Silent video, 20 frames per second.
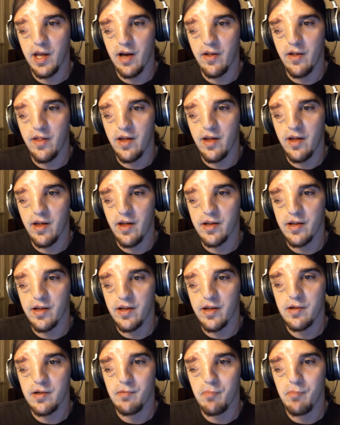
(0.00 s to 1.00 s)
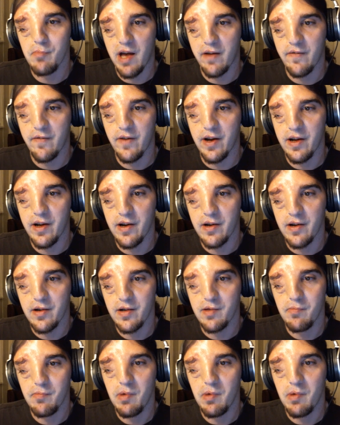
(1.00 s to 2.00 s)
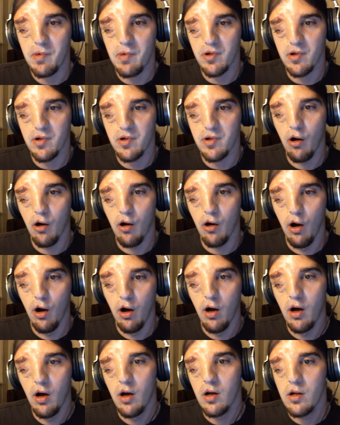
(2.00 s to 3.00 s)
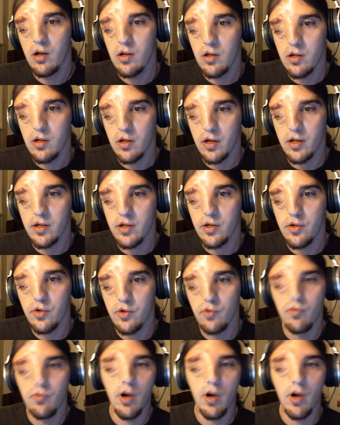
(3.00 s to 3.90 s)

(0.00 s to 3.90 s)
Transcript: and it's funny how that like can backfire because people are like, huh yeah.